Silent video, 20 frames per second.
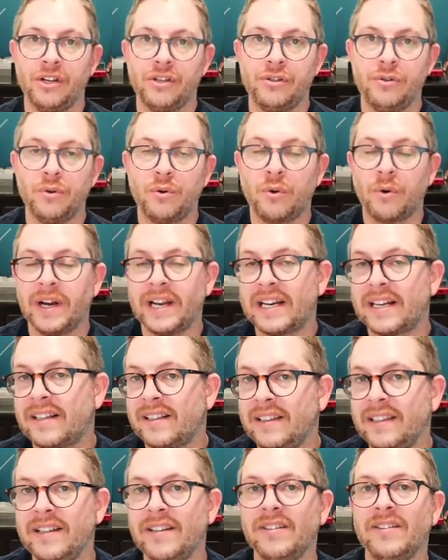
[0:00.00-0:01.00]
to quite
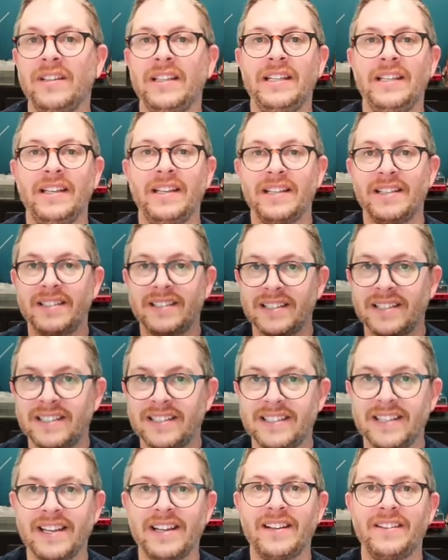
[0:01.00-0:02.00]
clearly and
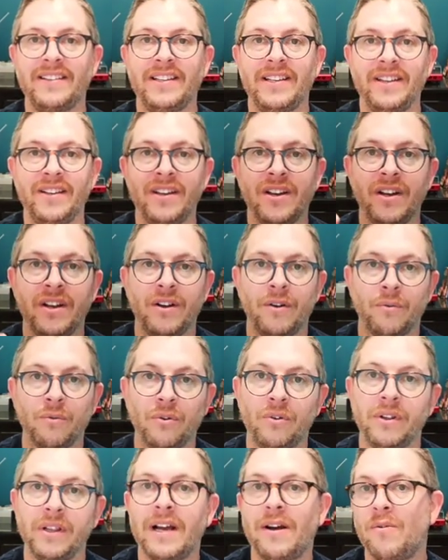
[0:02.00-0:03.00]
succinctly
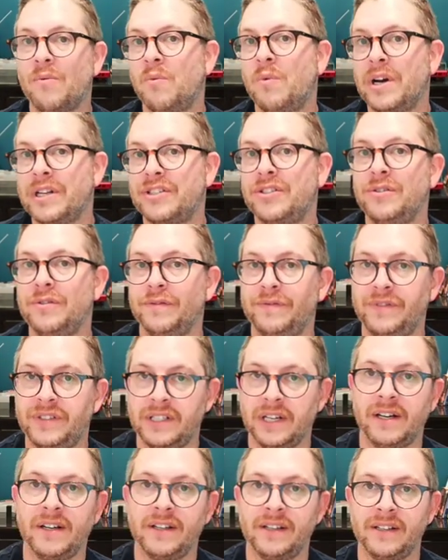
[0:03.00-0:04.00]
roll out what you've
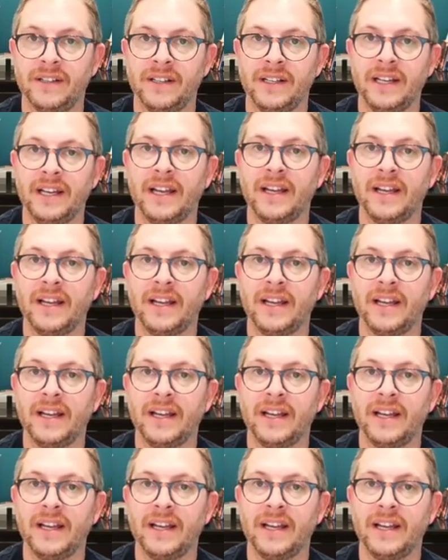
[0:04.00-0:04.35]
done.